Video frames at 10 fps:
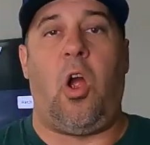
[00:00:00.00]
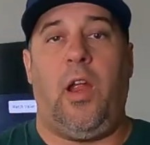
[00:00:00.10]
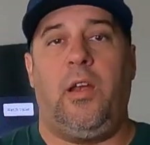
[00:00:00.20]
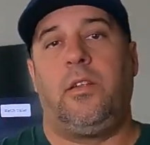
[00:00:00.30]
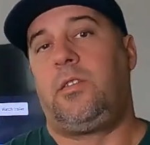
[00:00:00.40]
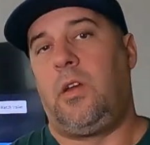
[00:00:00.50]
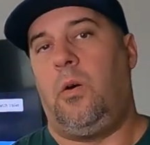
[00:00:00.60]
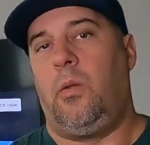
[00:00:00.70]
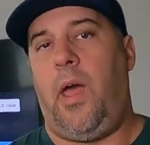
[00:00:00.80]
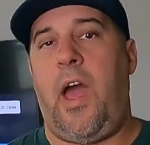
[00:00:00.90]
All right,
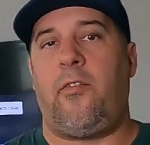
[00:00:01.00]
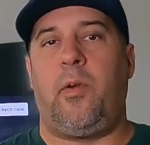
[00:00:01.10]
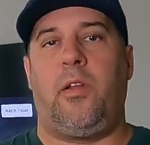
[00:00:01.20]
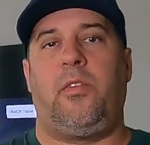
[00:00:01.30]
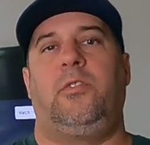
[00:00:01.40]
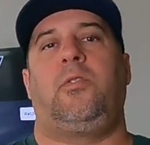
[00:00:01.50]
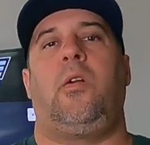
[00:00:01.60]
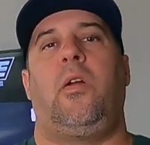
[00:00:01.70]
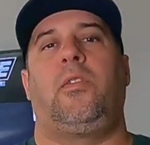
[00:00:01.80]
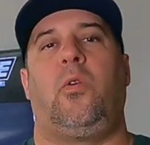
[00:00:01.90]
so the half marathon's
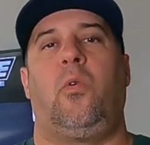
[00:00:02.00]
right around the